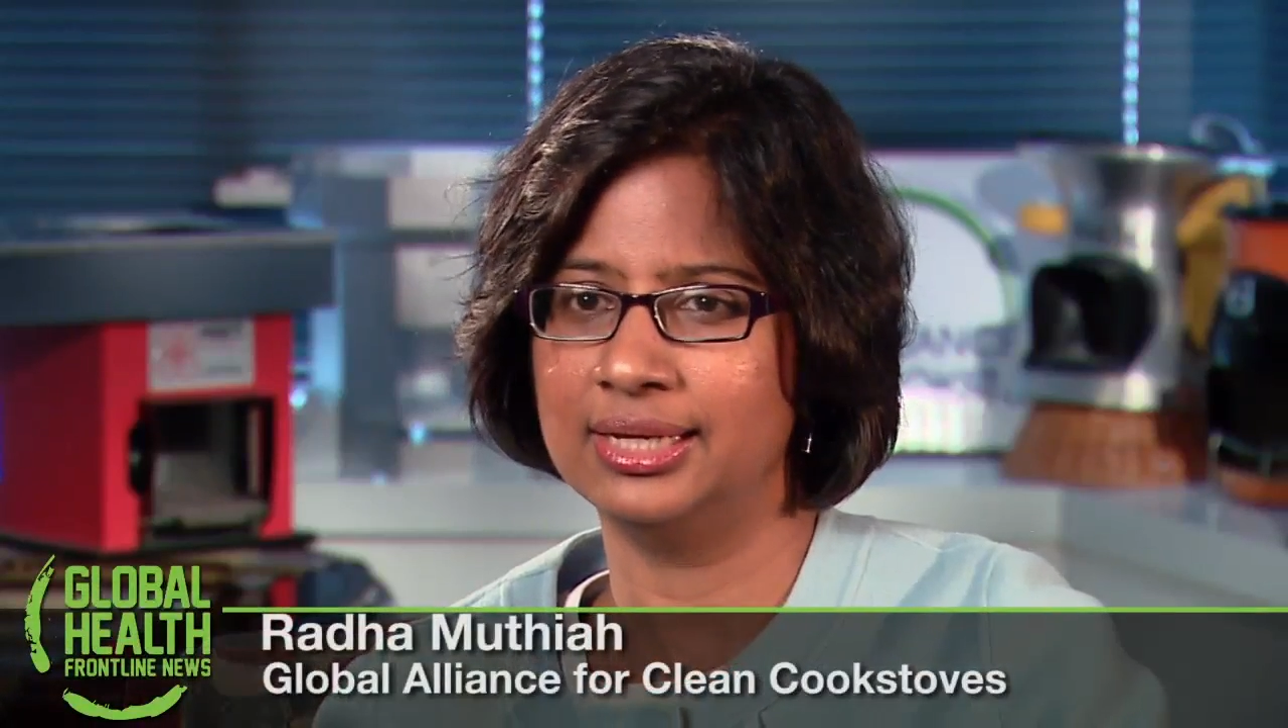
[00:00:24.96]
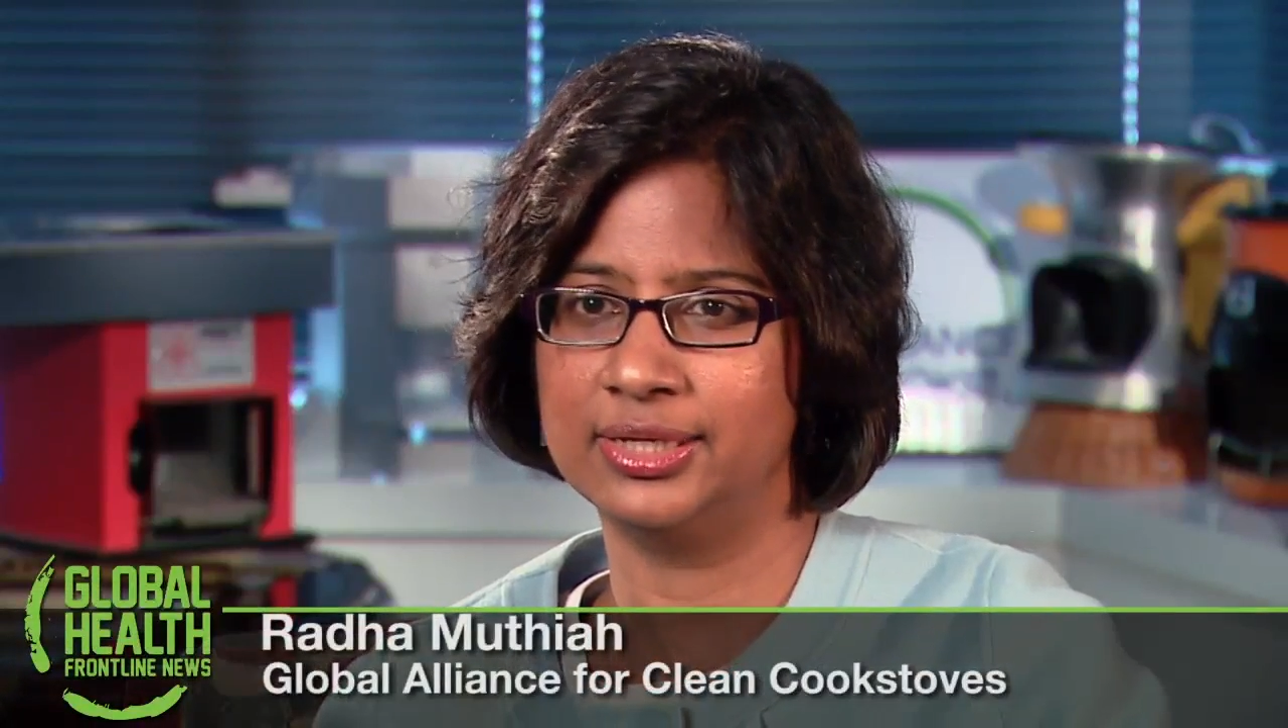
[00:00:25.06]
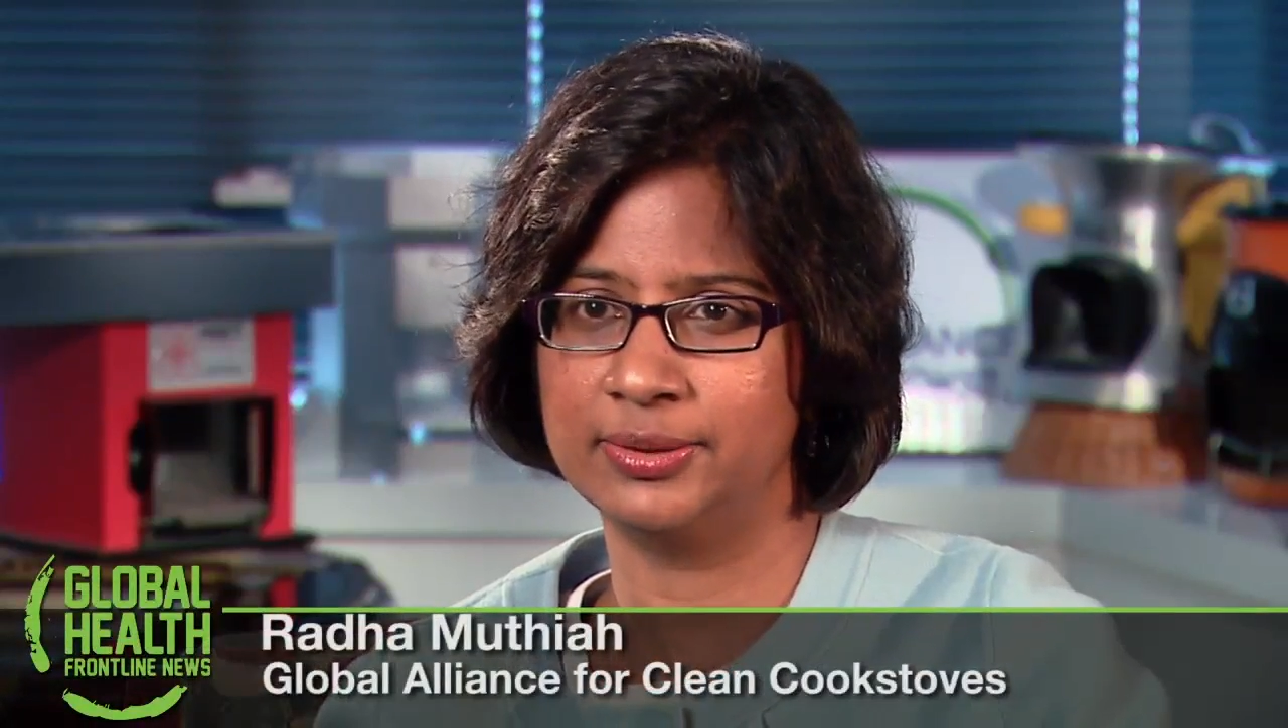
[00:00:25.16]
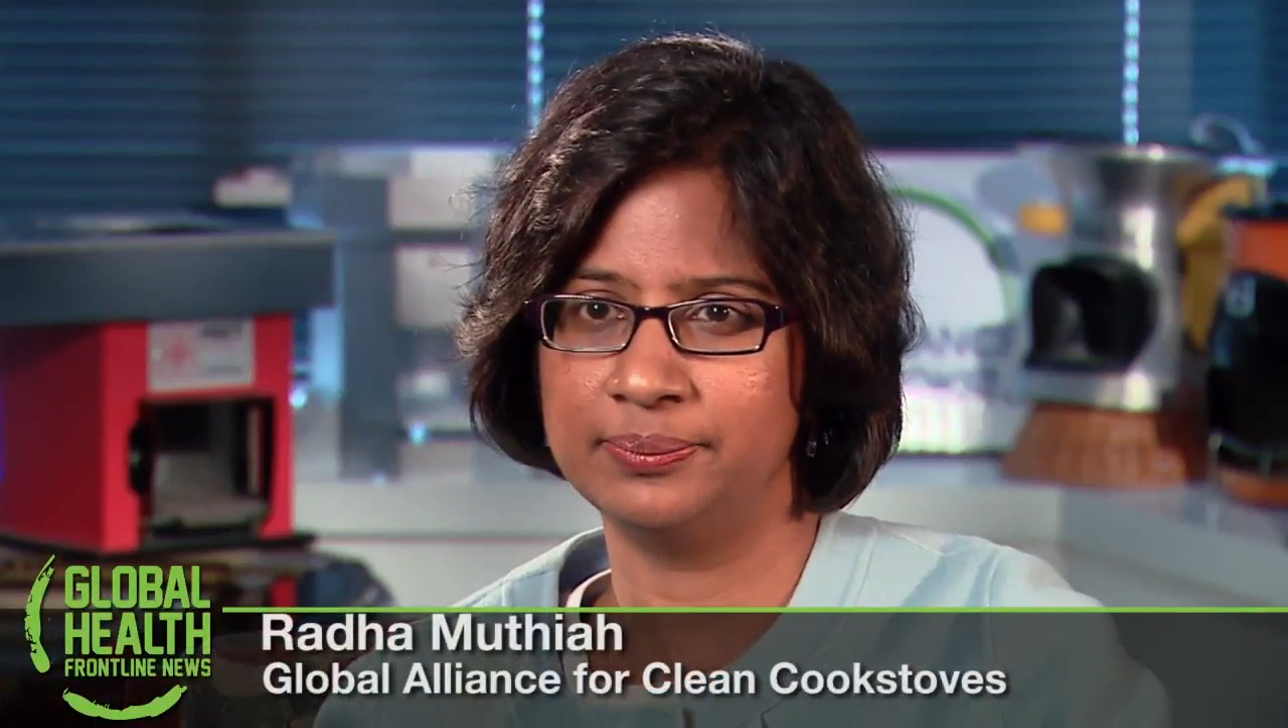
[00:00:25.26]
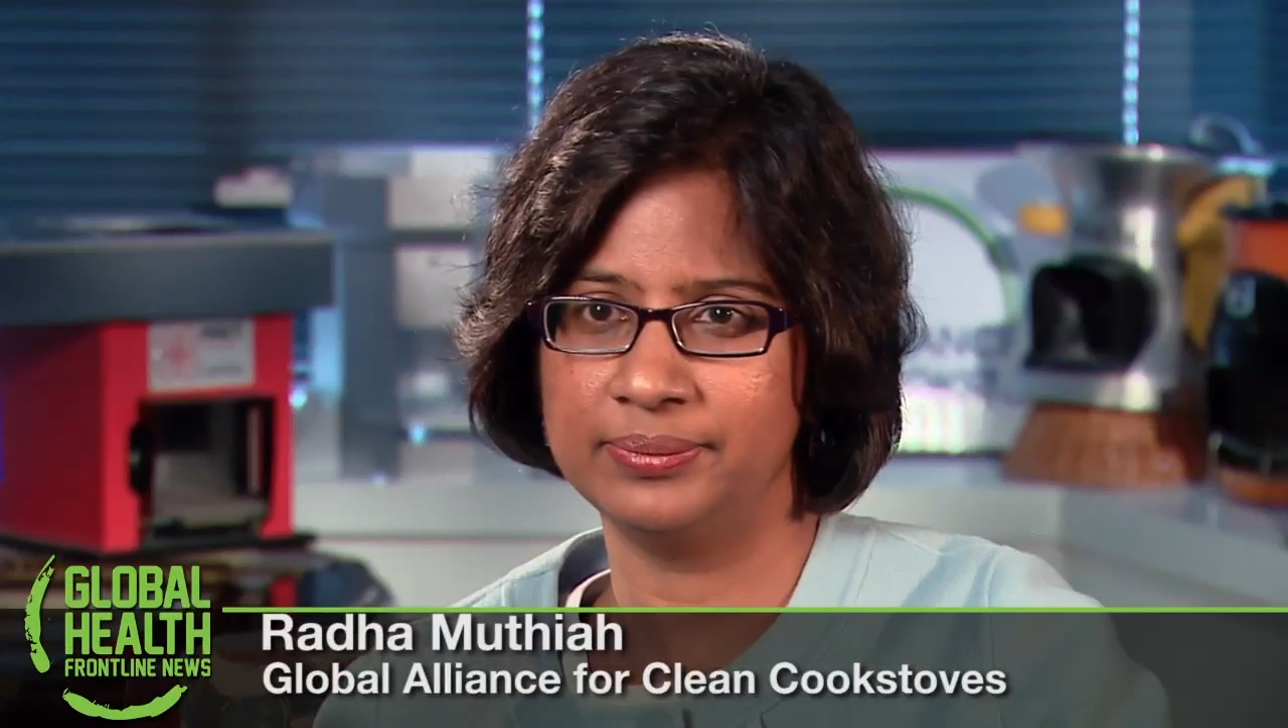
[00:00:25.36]

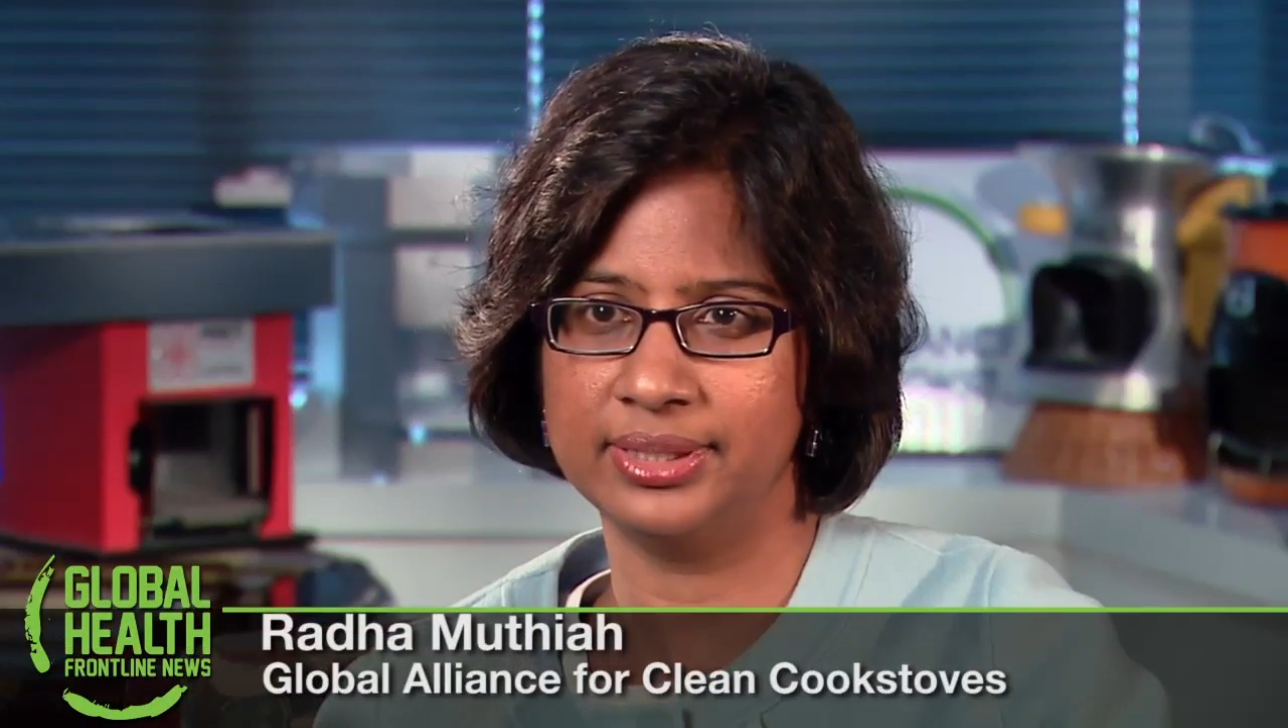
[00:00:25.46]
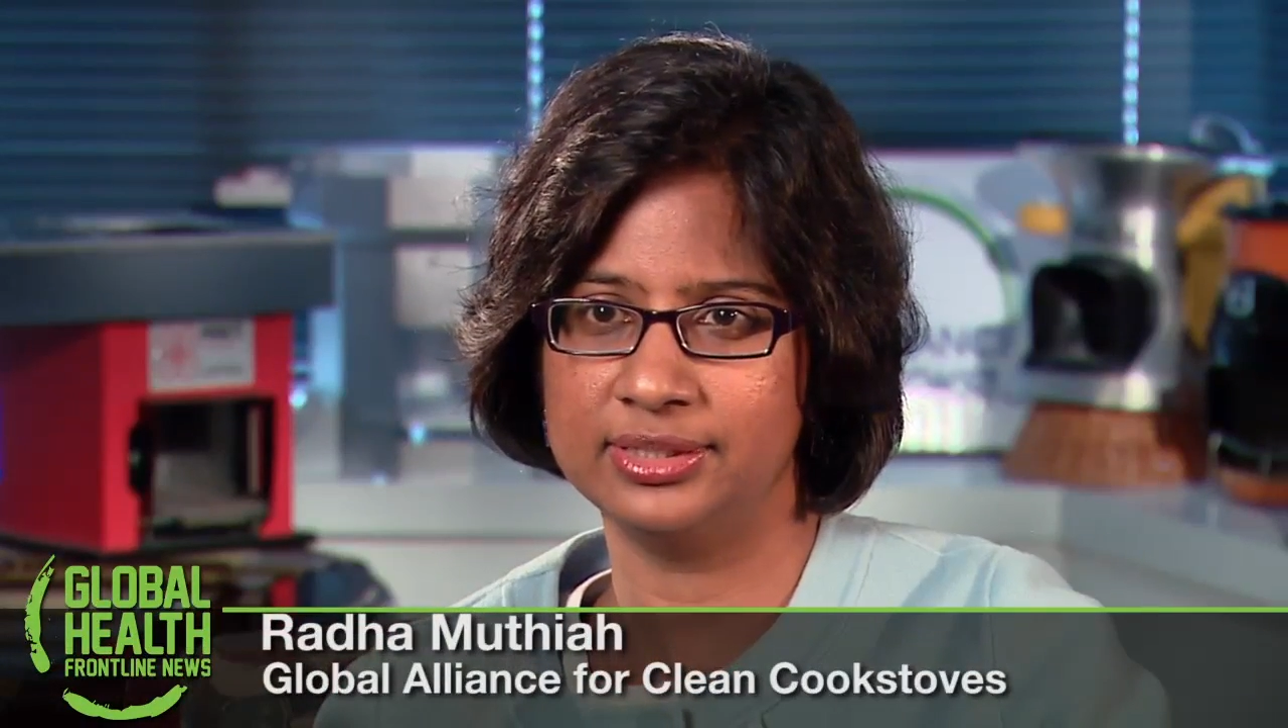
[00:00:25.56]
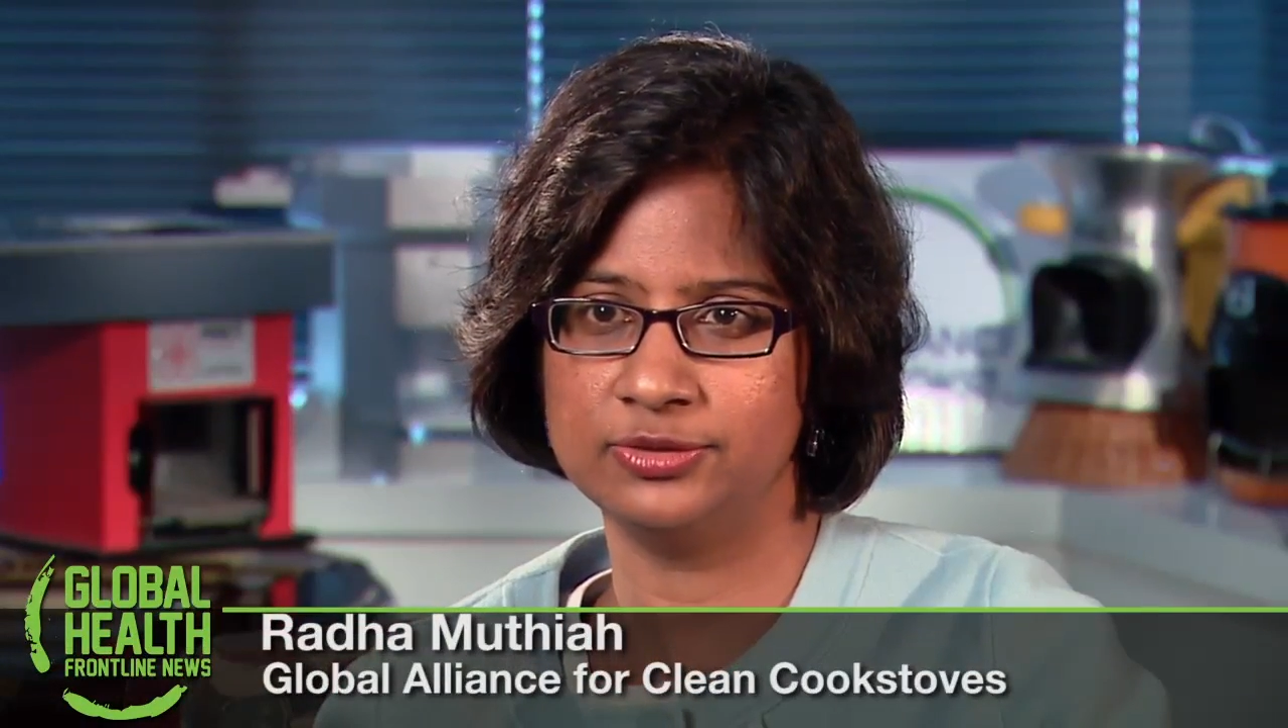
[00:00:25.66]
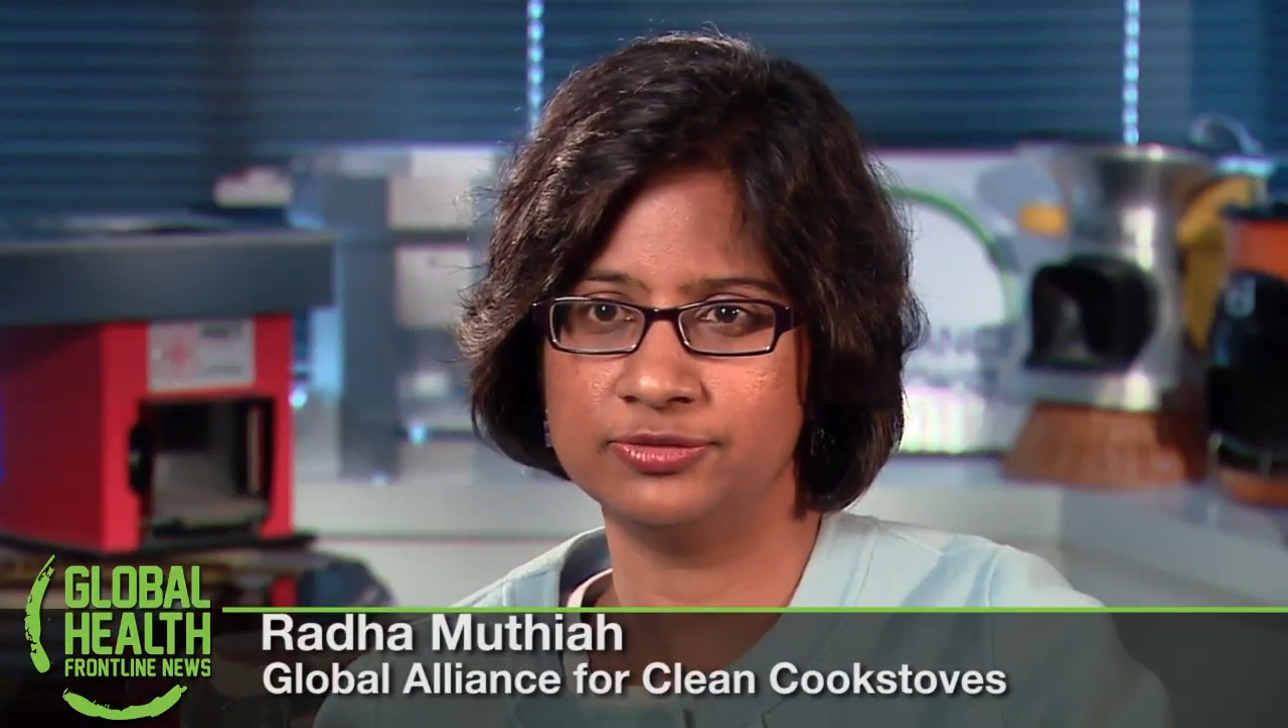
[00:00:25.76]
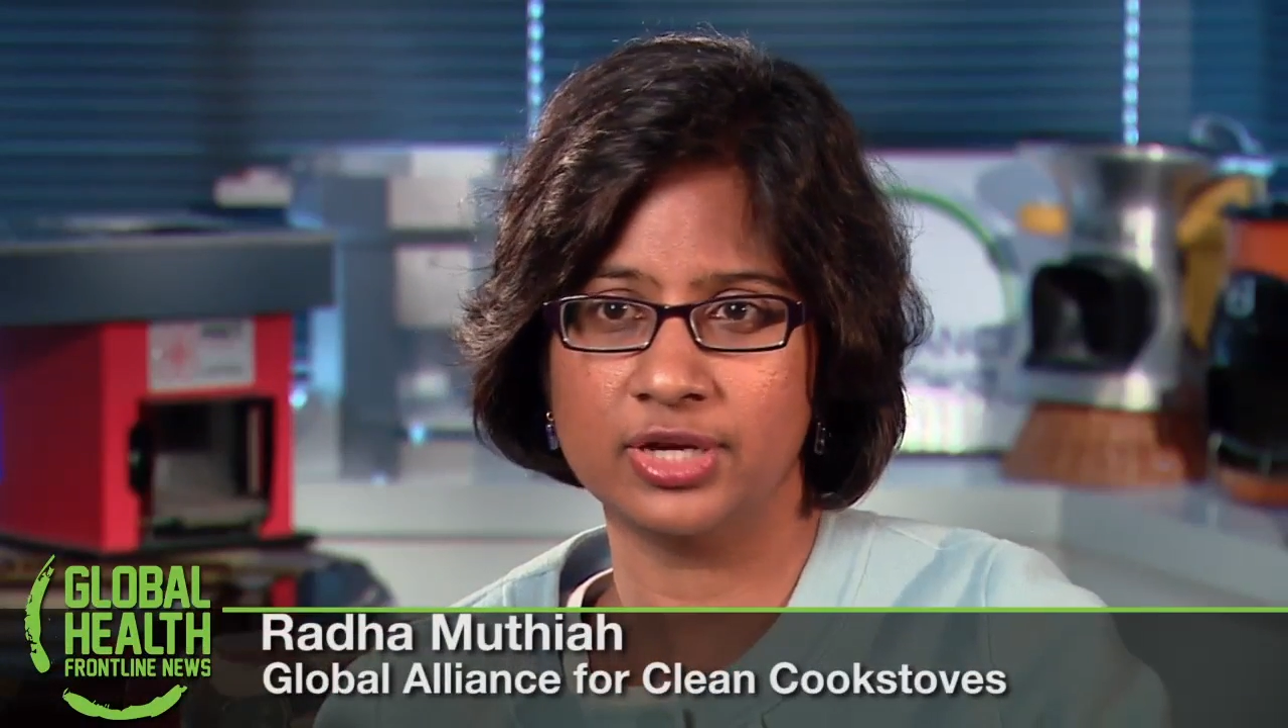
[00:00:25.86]

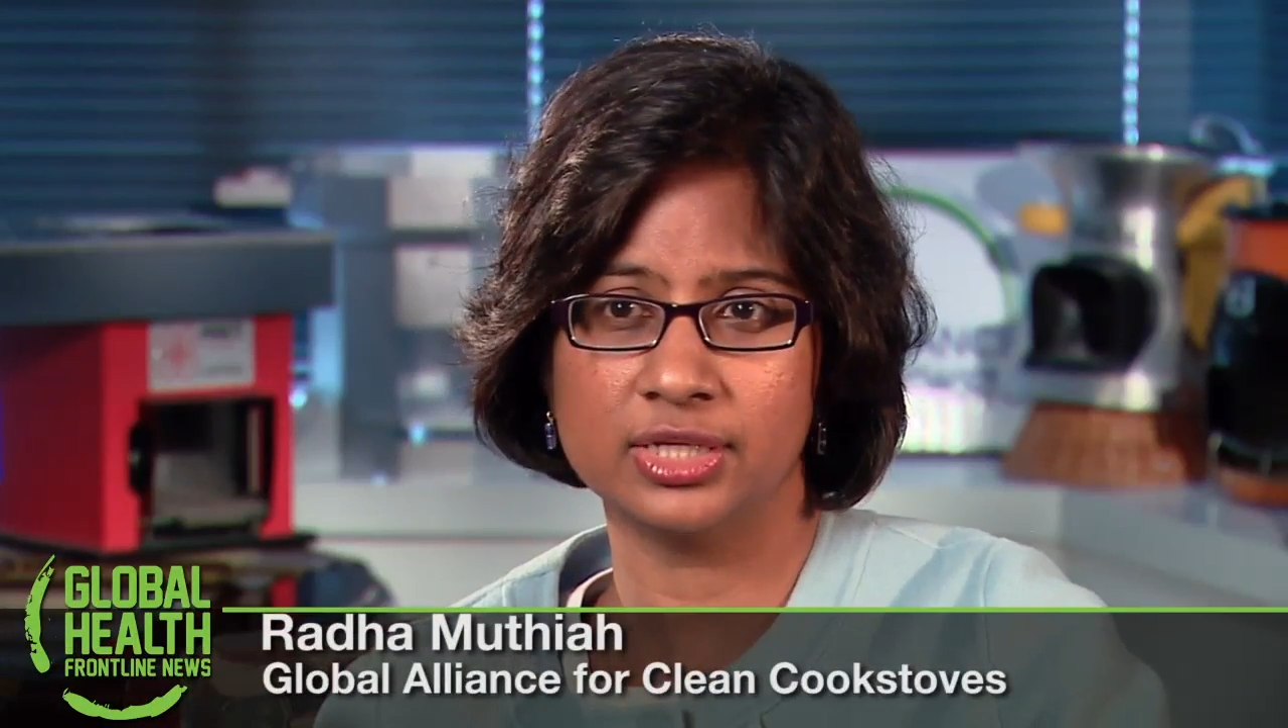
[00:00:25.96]
and you've